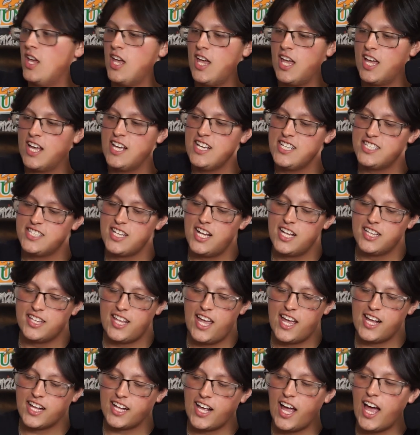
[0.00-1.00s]
He's not
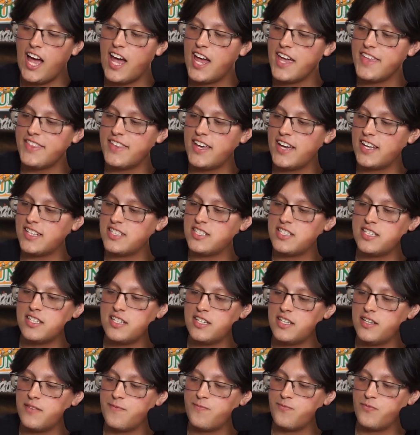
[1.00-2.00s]
that guy that's
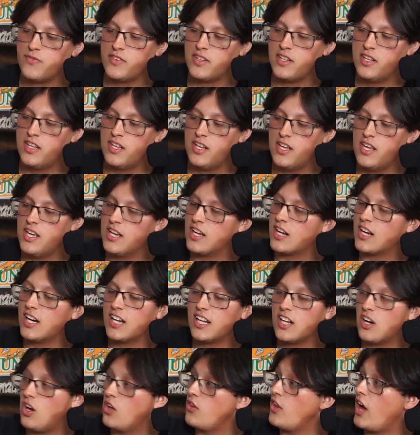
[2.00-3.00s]
gonna get
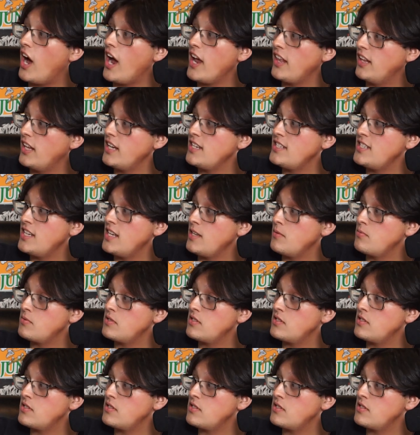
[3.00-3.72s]
all the highlight tapes.